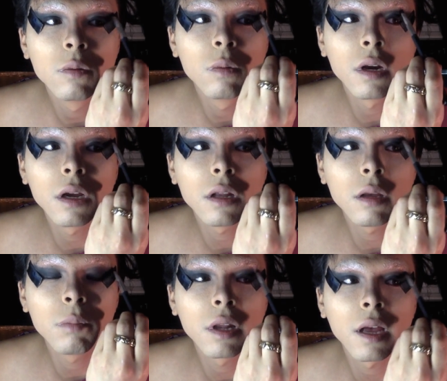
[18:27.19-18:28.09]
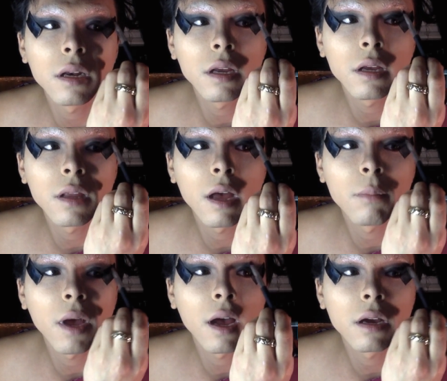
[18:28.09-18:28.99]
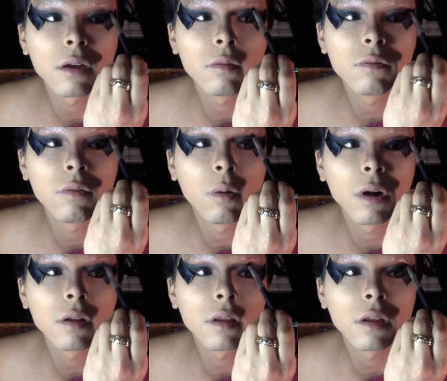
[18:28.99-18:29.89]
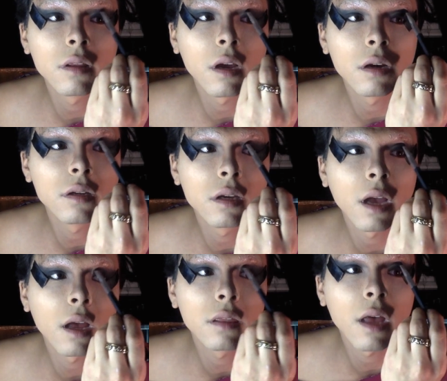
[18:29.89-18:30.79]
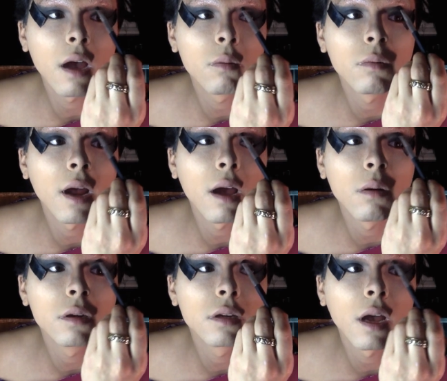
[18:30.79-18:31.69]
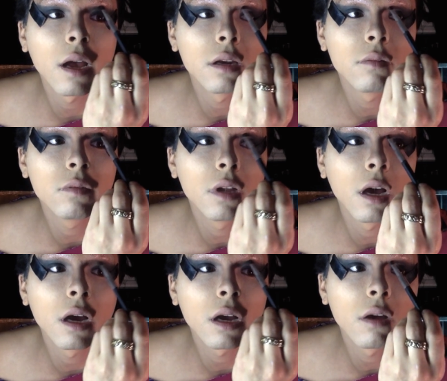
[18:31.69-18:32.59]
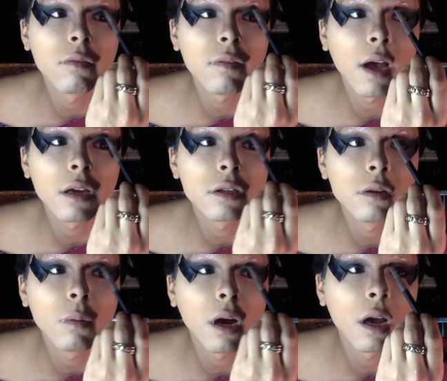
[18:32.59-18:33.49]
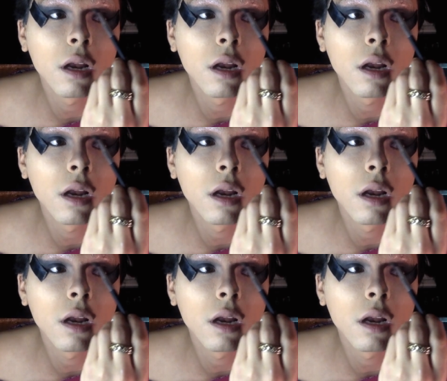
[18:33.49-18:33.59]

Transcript: really blending that back and forth in there to get that round kind of look effect you want.